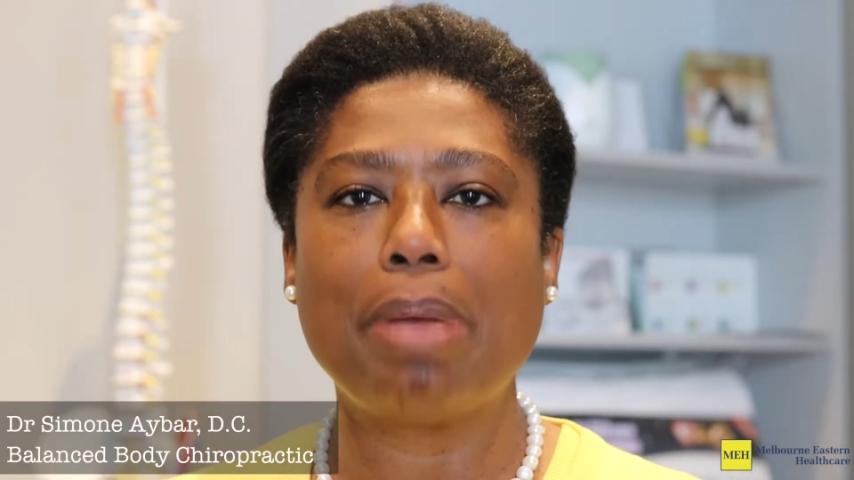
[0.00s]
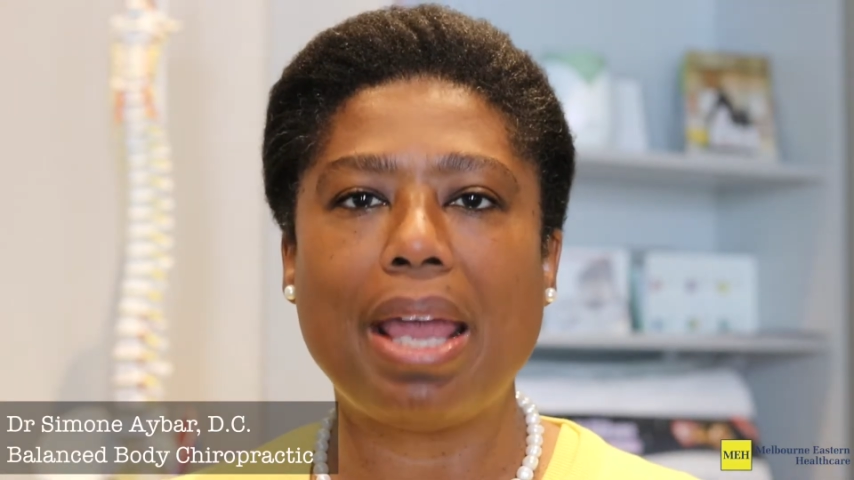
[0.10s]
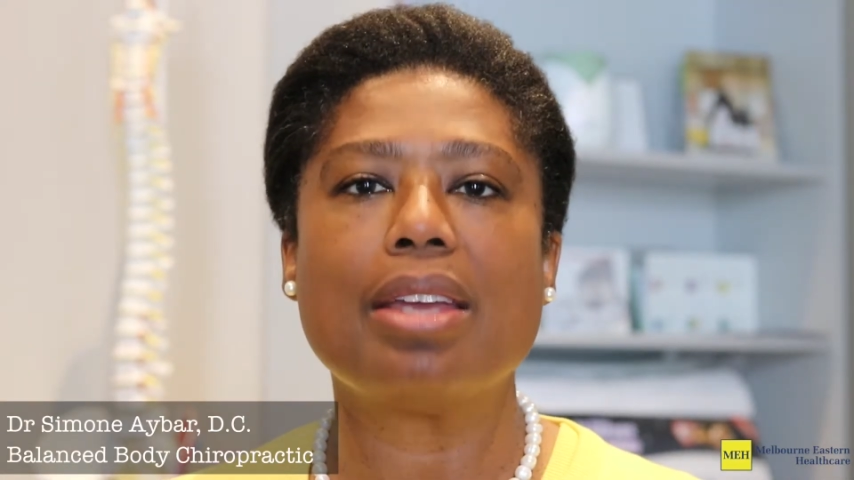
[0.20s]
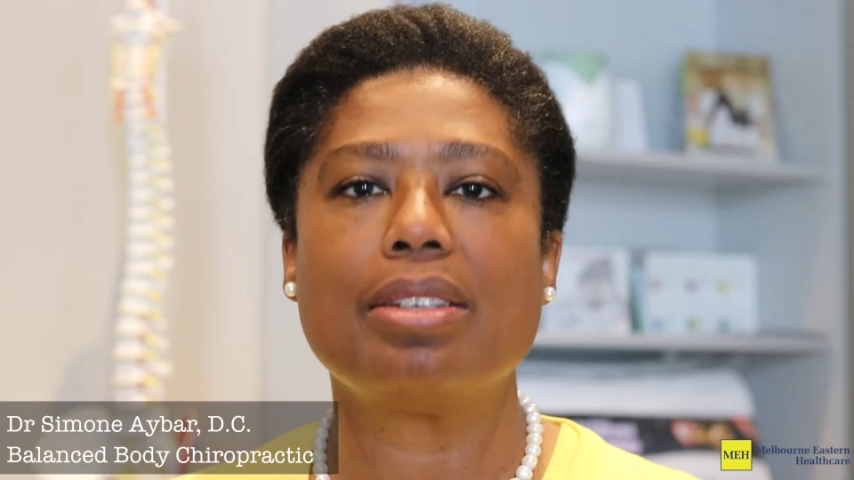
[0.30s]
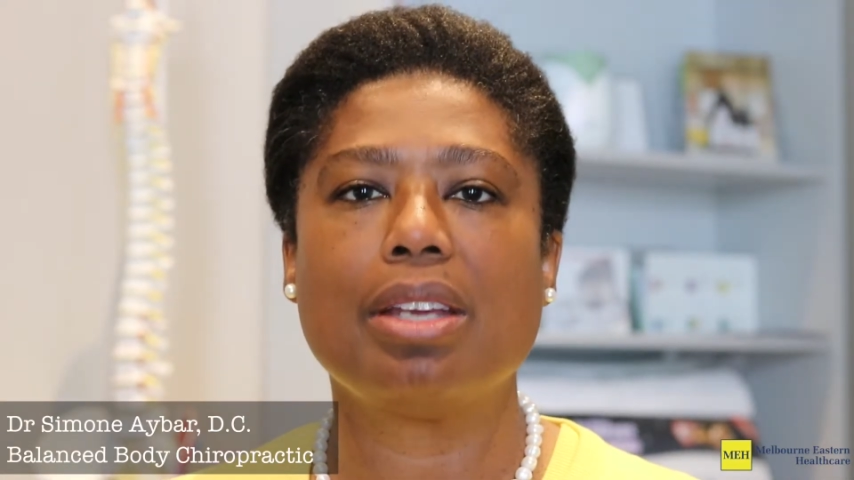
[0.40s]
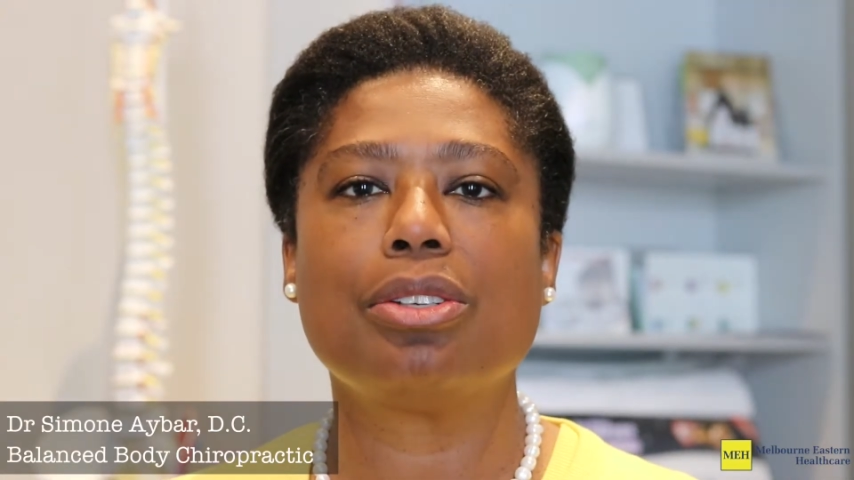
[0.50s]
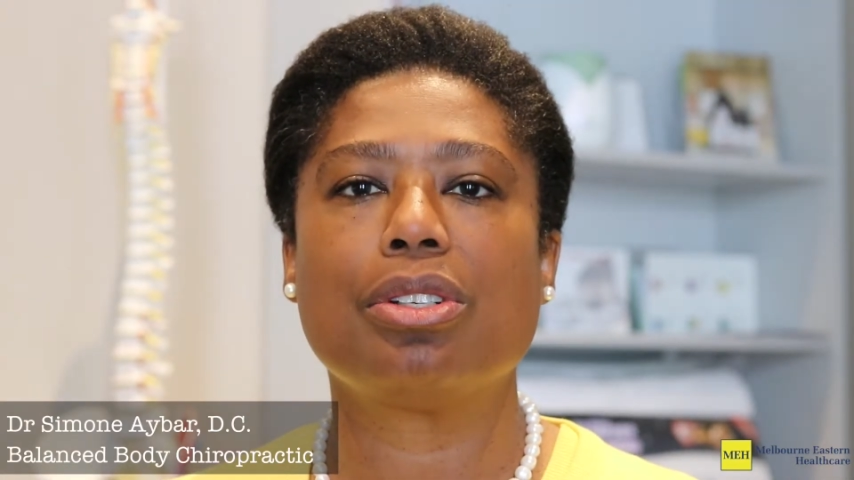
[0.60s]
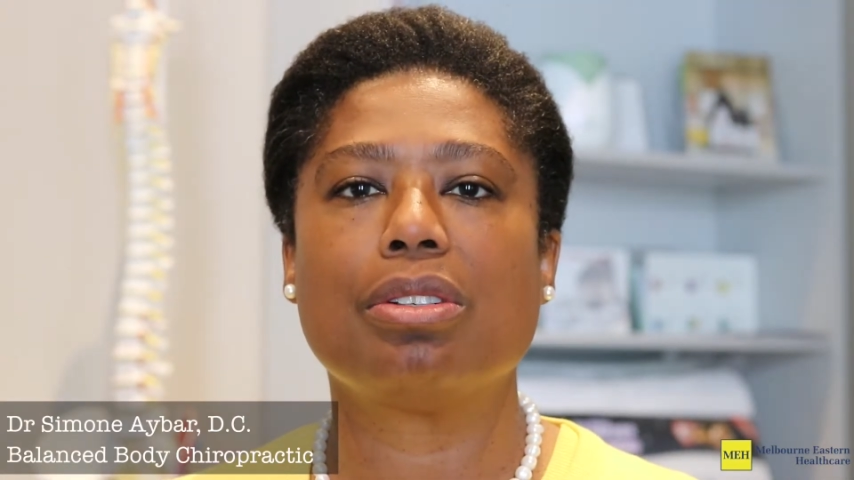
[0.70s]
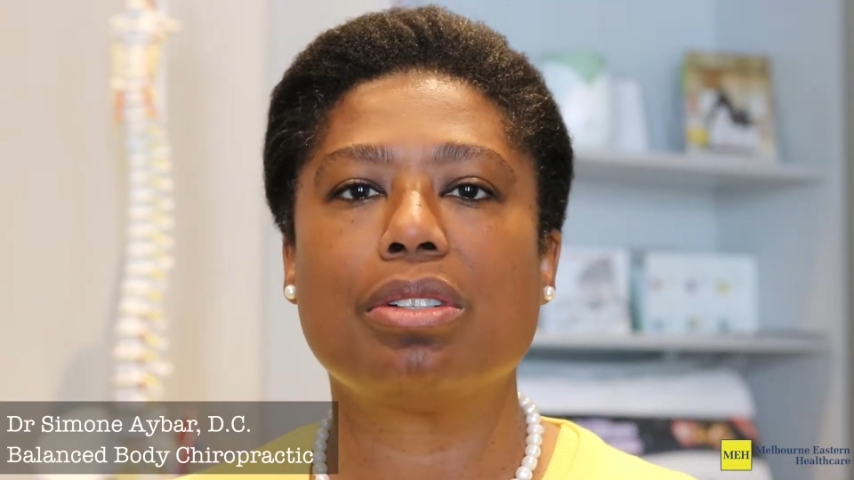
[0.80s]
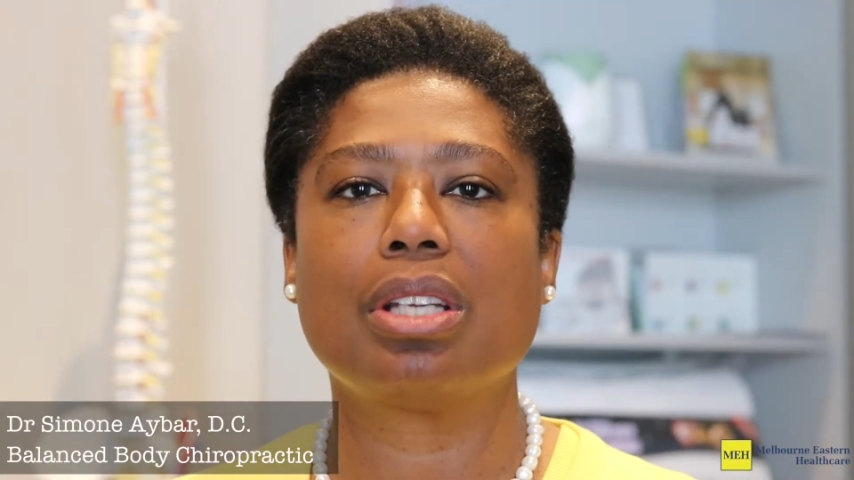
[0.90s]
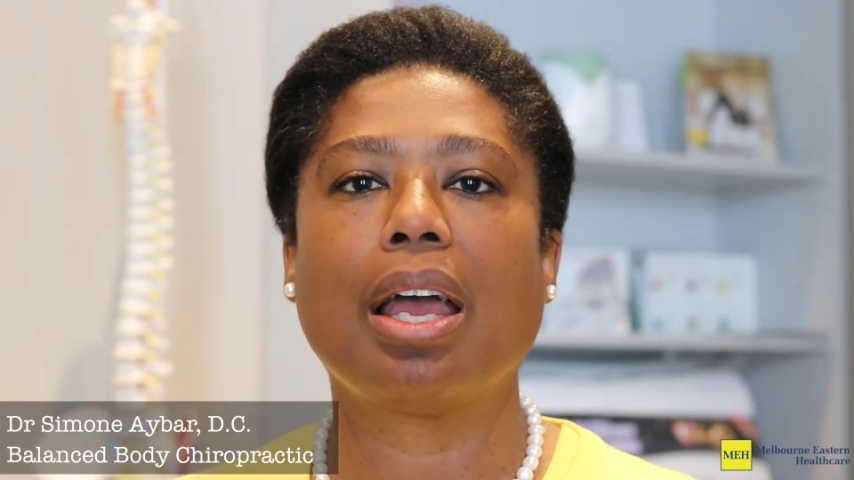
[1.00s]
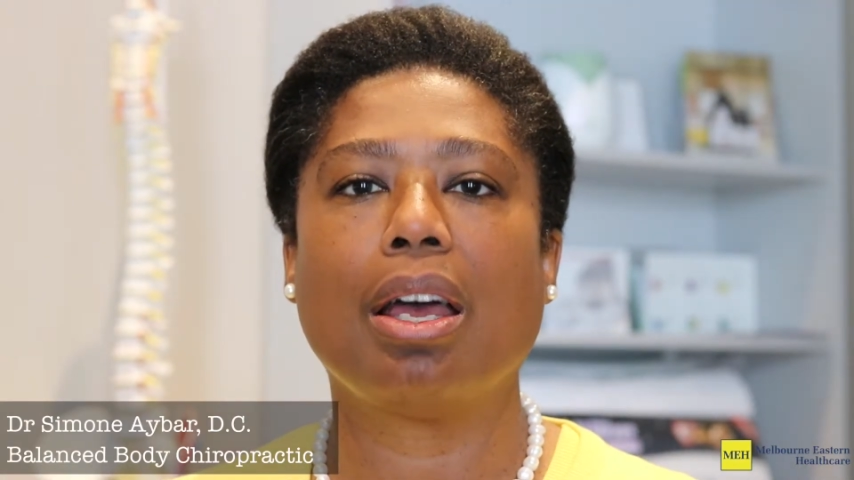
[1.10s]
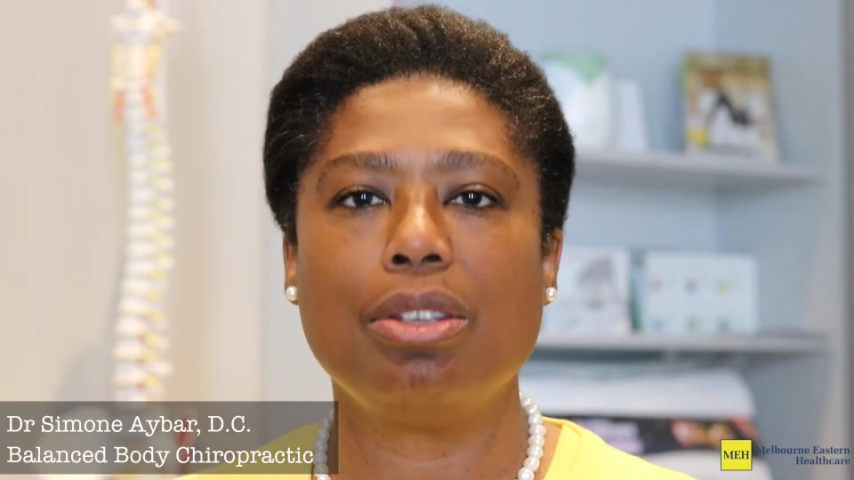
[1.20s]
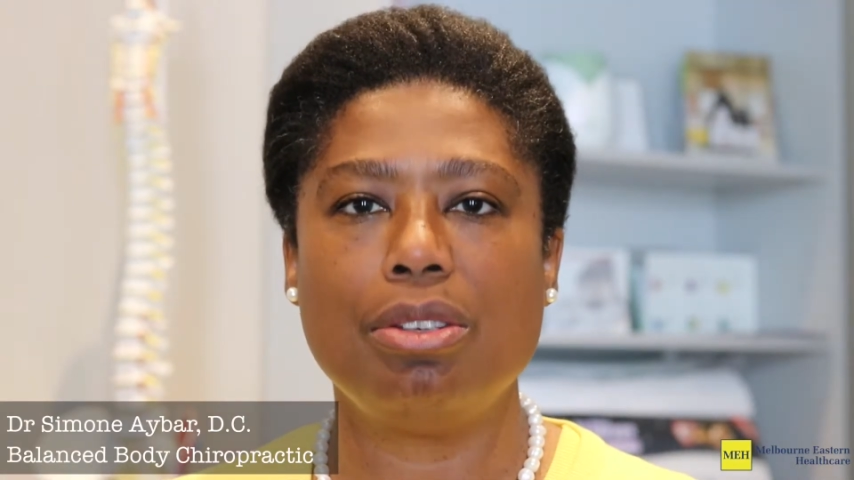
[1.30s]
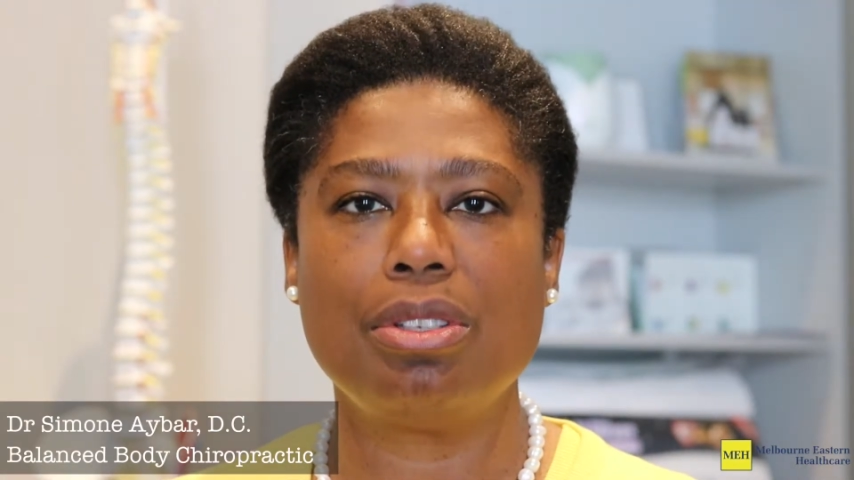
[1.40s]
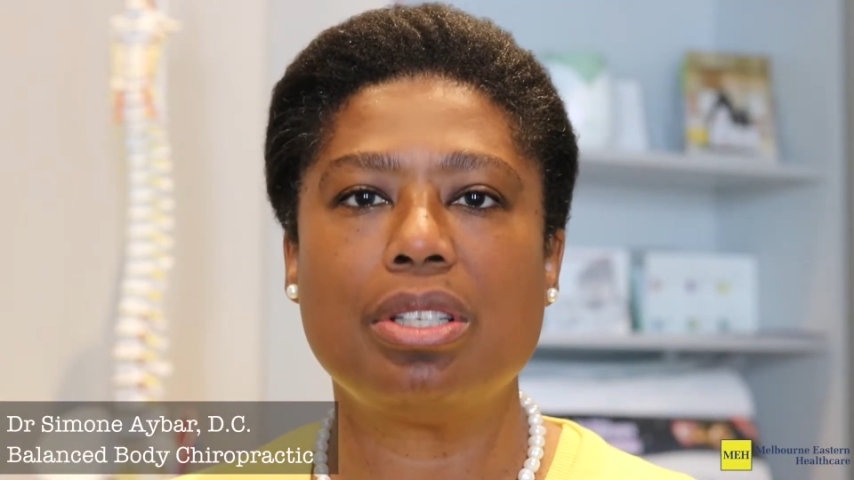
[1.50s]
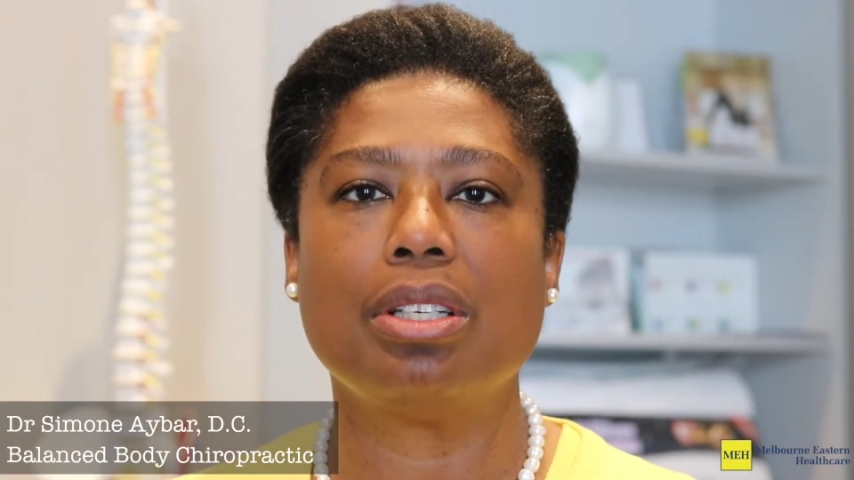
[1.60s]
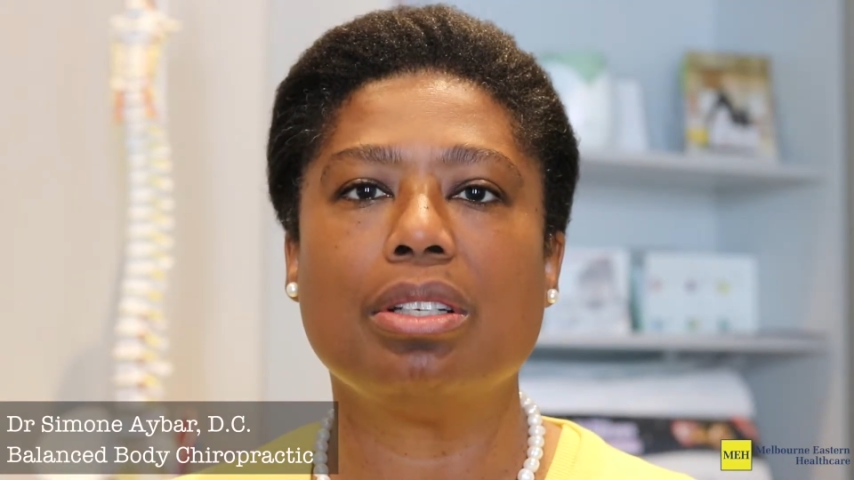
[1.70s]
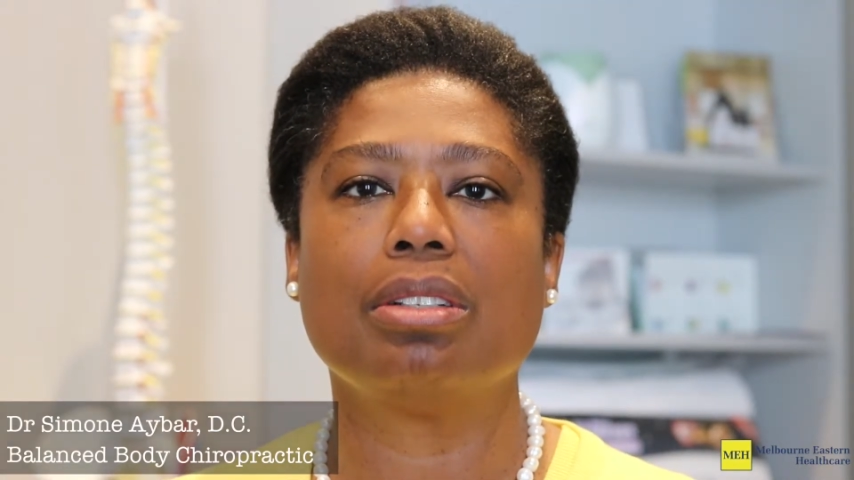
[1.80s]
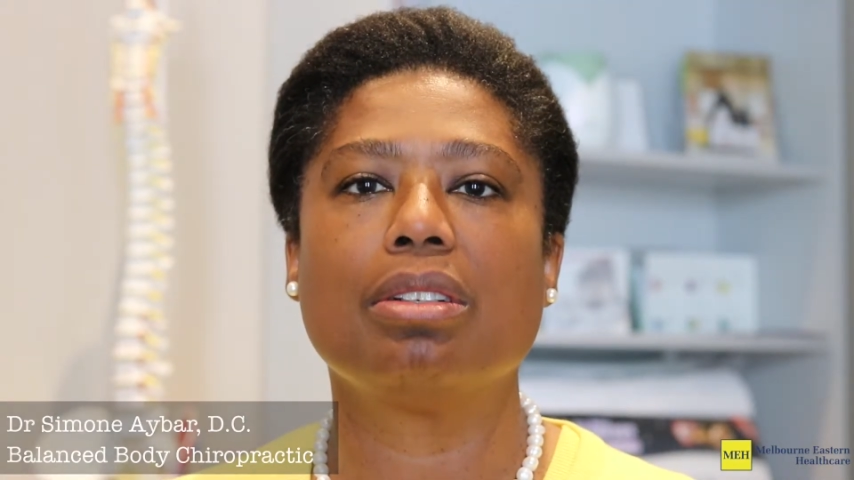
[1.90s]
pay attention to how you
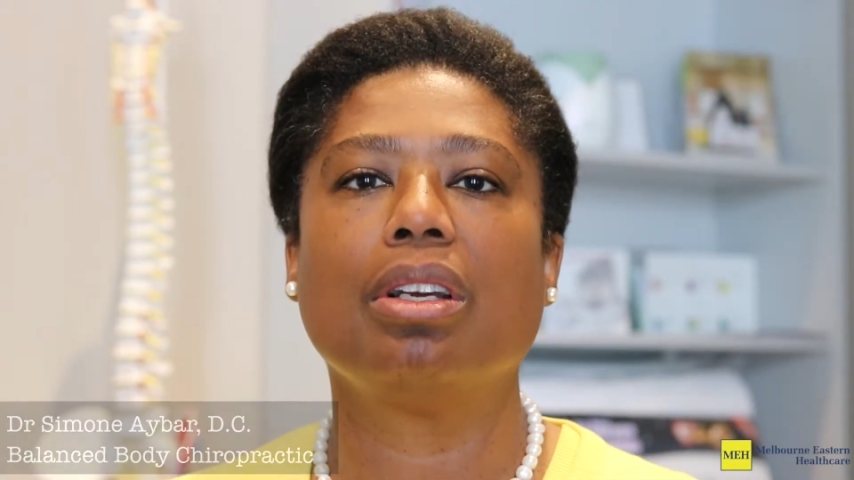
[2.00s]
sit,